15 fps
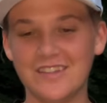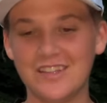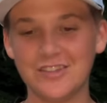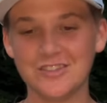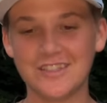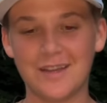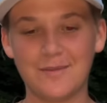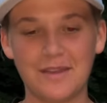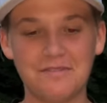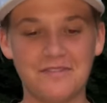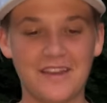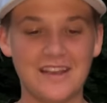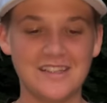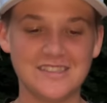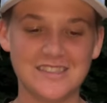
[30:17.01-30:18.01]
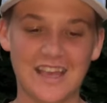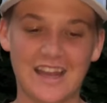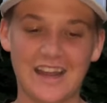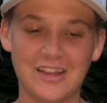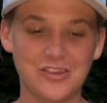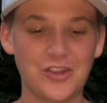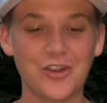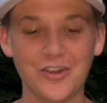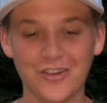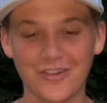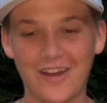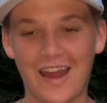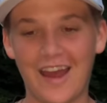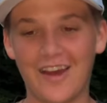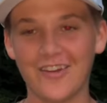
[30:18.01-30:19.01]
tears down my face and I turn
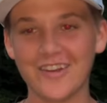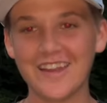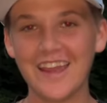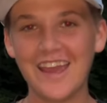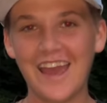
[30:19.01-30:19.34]
around